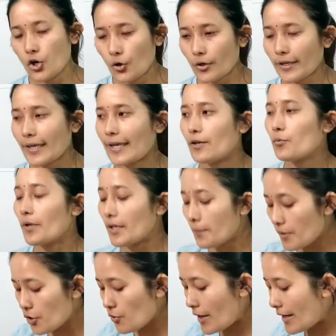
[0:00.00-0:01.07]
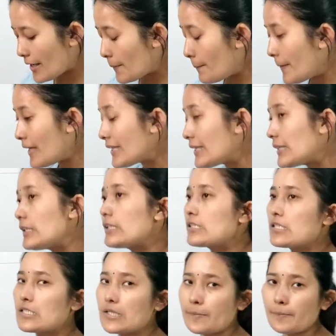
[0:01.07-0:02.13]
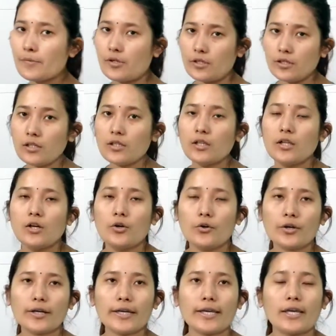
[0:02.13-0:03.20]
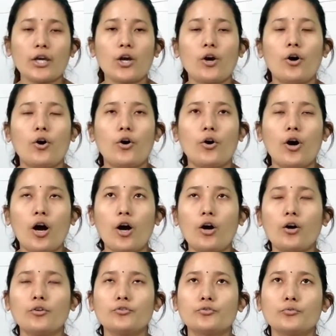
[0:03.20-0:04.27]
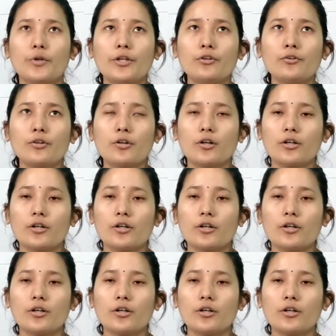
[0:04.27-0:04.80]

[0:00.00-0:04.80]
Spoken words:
Okay, and whenever you are repeating the symbol, okay, when you